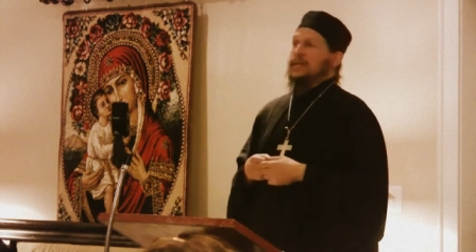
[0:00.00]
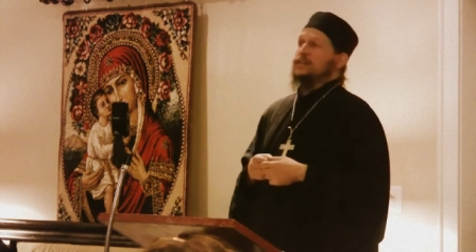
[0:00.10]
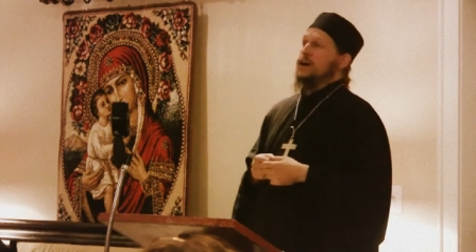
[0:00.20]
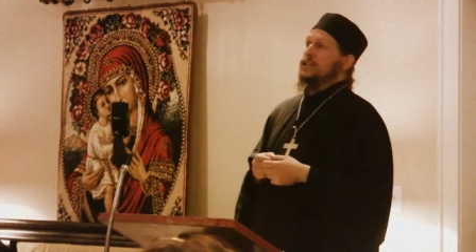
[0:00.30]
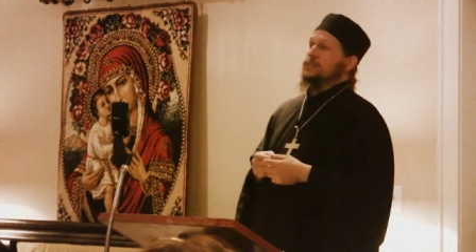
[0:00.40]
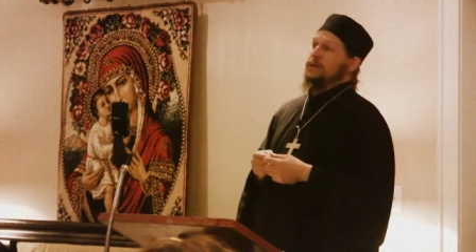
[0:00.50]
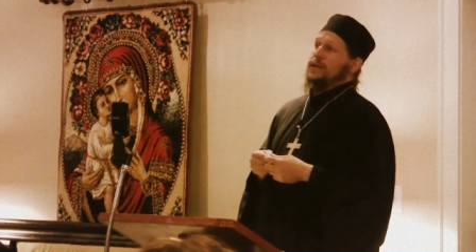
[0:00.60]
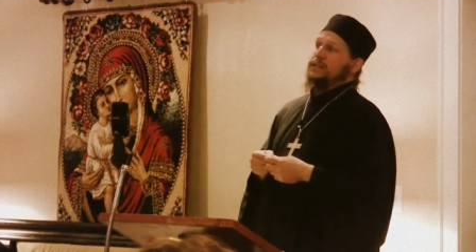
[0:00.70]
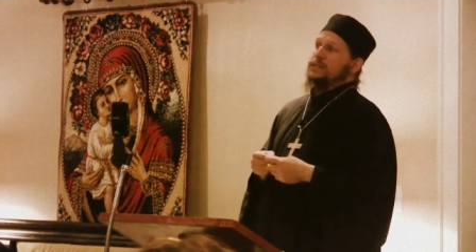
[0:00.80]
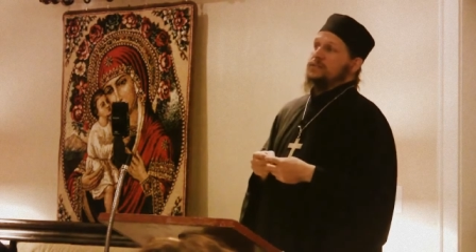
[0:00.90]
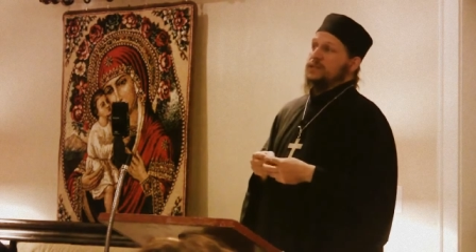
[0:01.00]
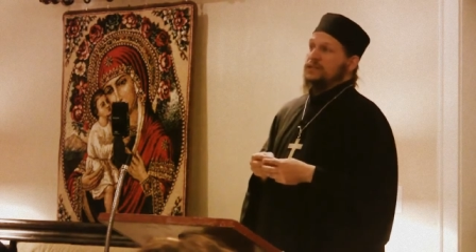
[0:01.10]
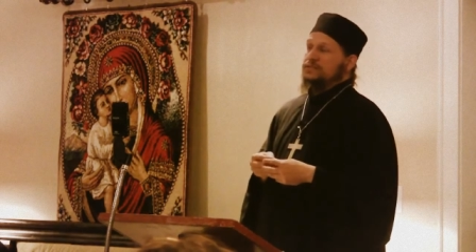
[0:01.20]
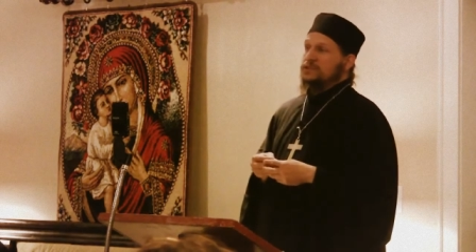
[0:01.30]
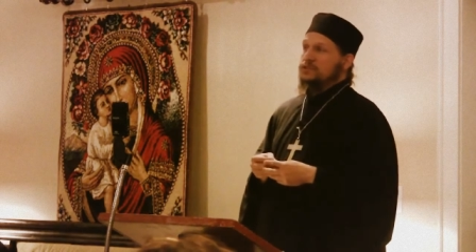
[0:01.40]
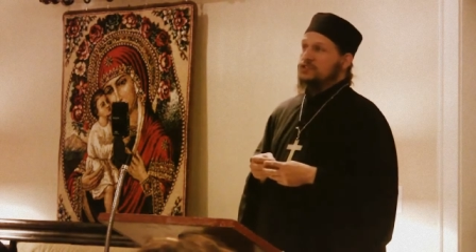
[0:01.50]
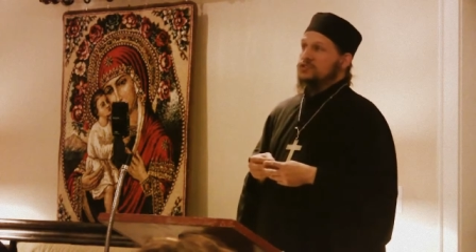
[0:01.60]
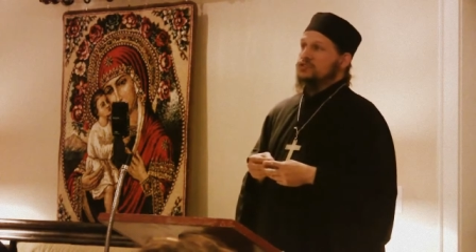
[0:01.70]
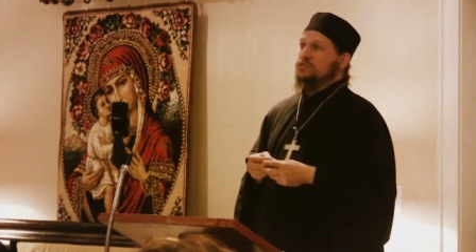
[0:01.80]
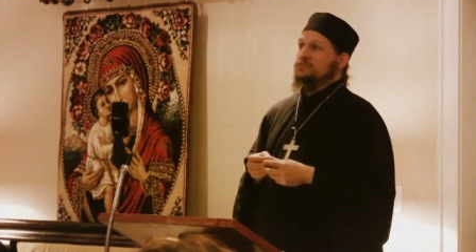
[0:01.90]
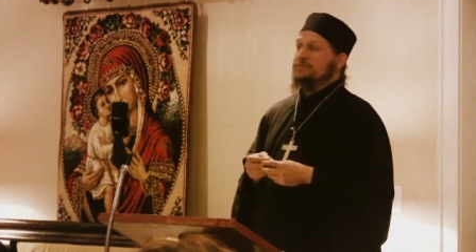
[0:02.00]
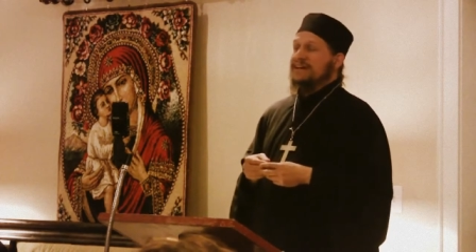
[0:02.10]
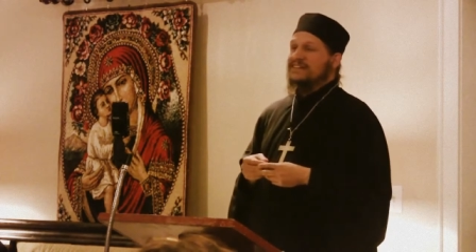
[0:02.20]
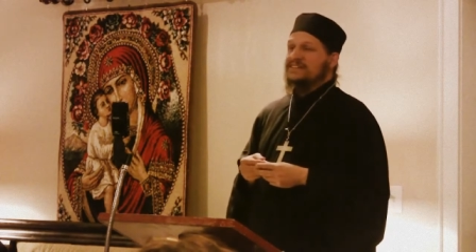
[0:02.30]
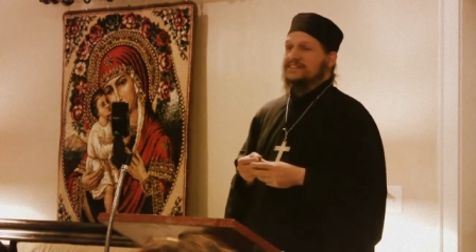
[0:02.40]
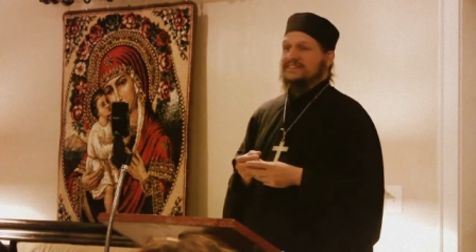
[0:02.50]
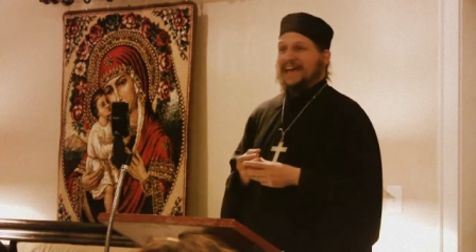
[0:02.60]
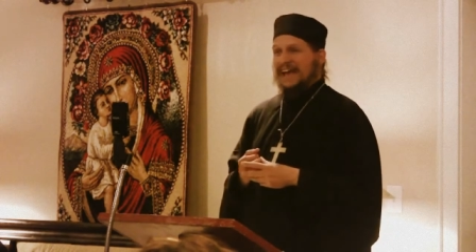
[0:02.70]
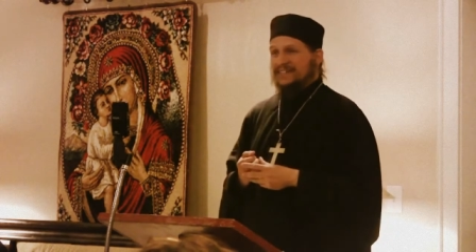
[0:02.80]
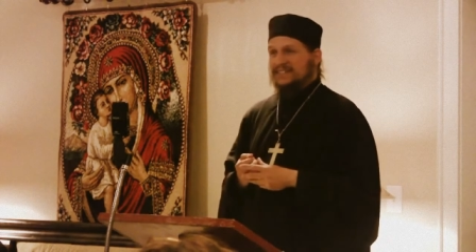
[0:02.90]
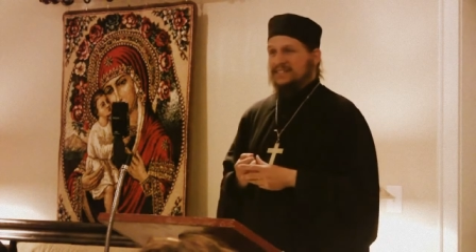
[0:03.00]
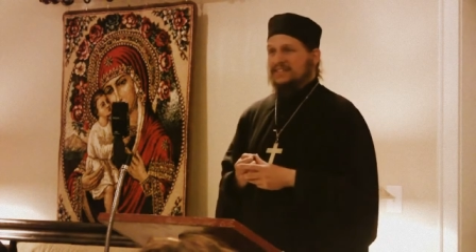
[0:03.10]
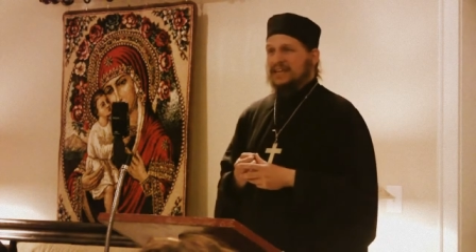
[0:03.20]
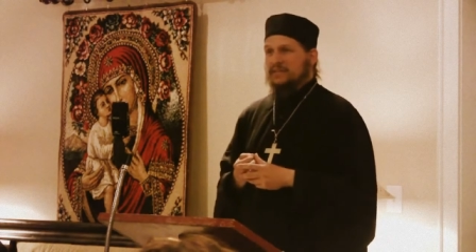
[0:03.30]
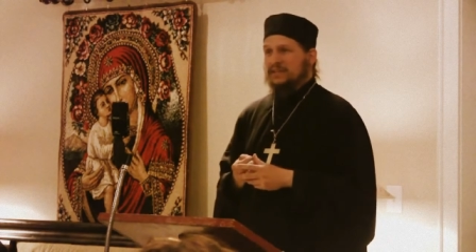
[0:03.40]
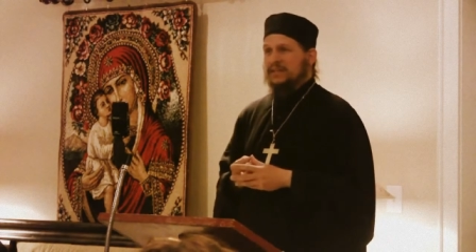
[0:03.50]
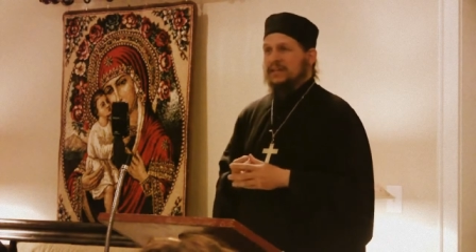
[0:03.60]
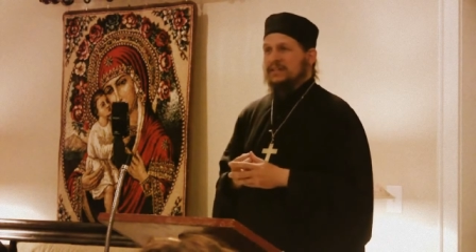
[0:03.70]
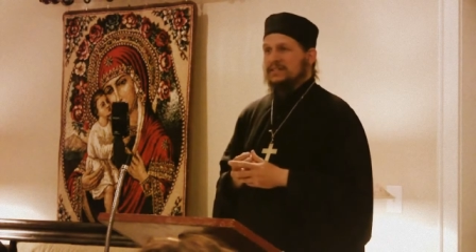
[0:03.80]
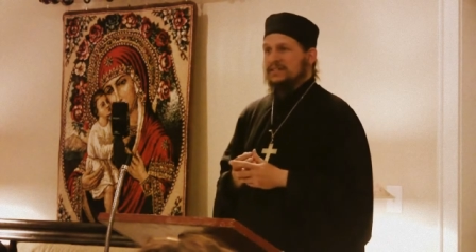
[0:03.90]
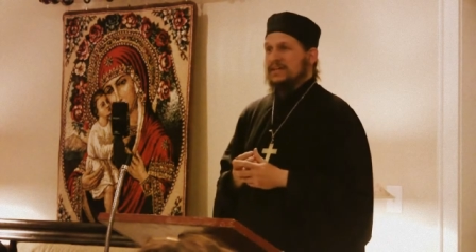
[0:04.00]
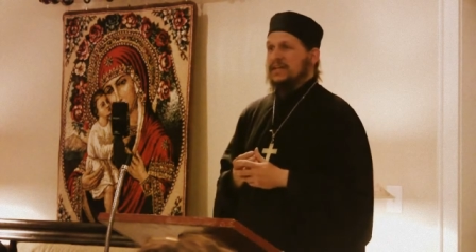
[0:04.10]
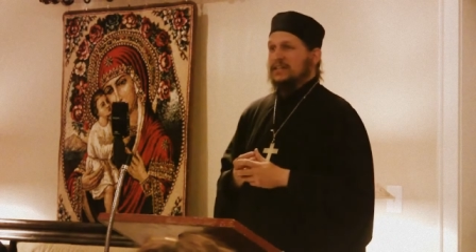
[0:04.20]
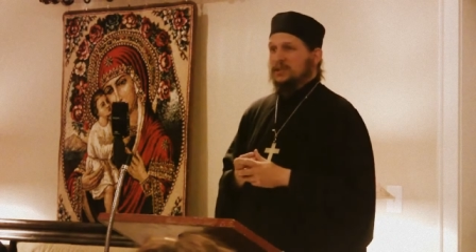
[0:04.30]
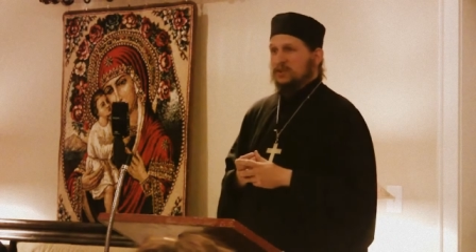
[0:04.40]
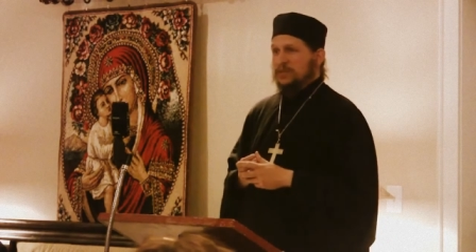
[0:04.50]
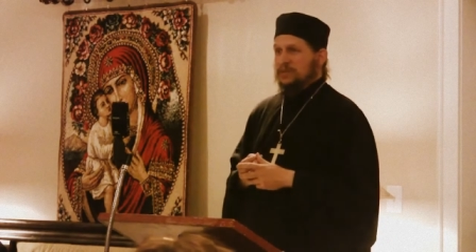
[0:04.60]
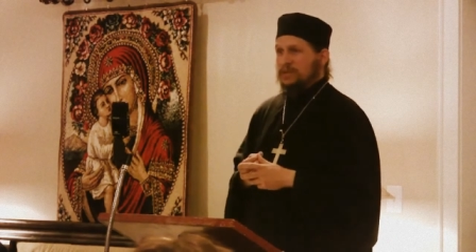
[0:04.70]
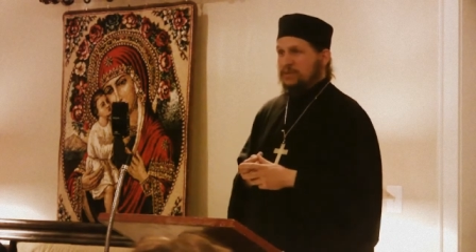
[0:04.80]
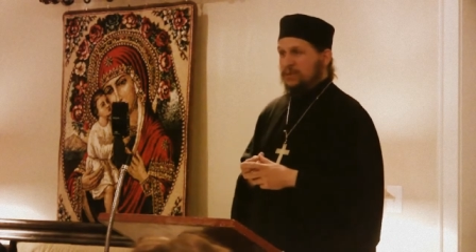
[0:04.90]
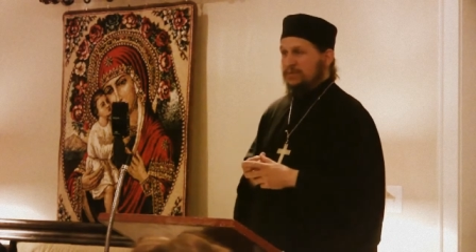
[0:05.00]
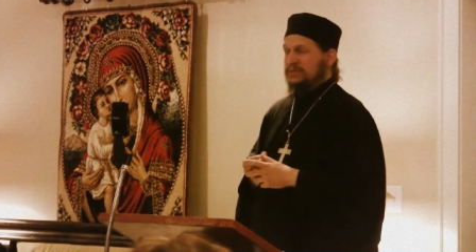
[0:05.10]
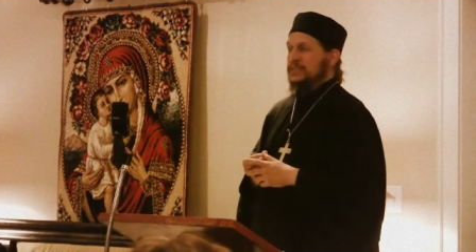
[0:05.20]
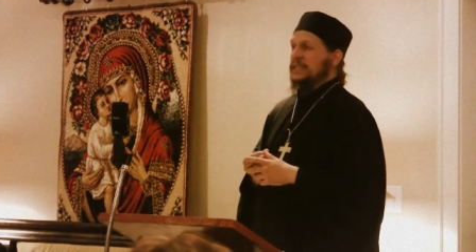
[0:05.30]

He talked about there'll be in the future tremendous taxes levied against the Greek people,